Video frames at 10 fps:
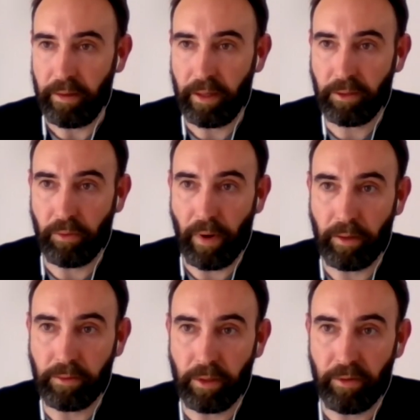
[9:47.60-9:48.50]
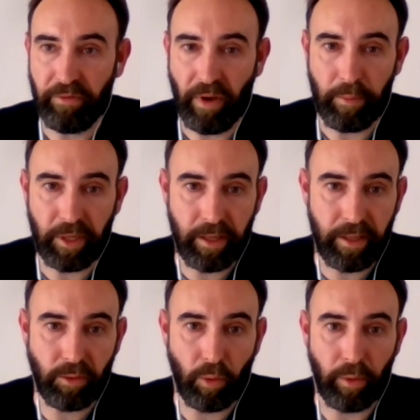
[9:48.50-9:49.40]
Things around
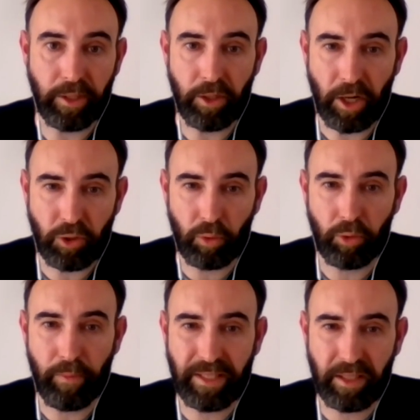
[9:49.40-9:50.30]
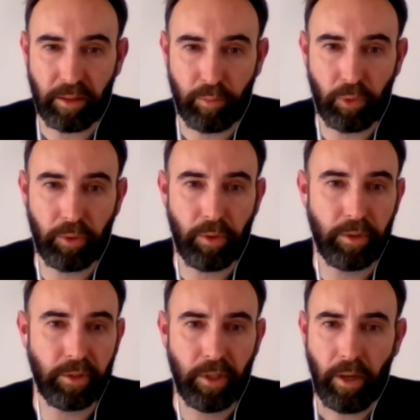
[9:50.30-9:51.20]
families or international domestic
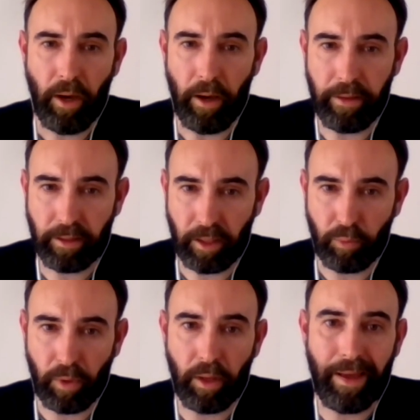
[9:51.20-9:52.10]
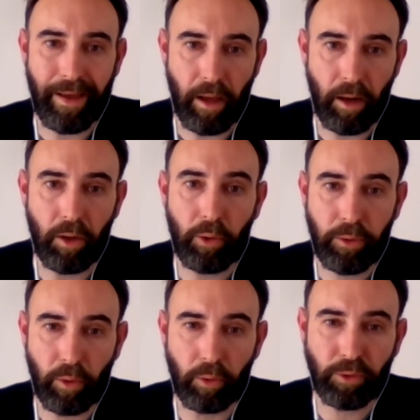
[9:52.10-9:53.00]
bookers. I think that will allow
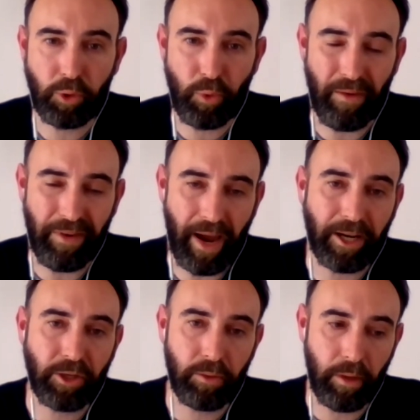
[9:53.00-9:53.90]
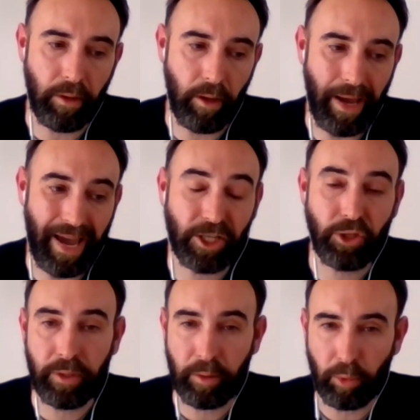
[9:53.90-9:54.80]
you also to have
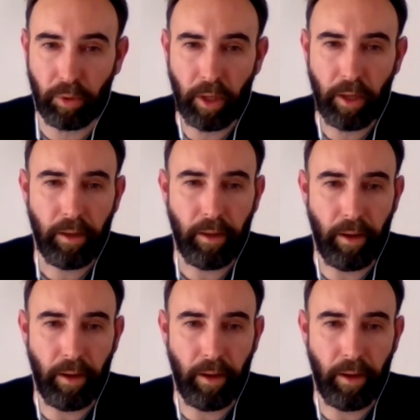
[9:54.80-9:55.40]
actionable